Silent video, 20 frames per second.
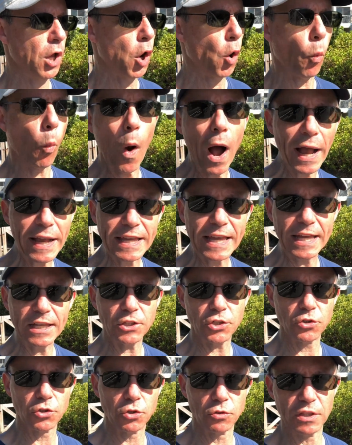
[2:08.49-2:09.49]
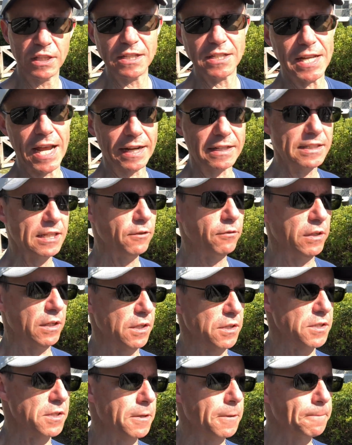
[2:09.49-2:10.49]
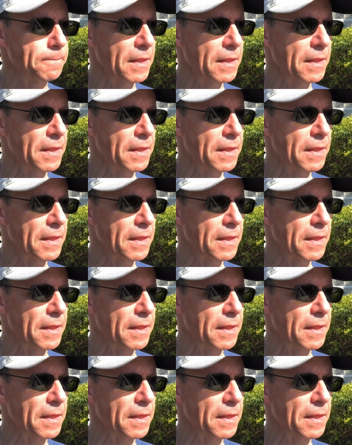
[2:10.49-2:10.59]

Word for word: Why can't you do these activities?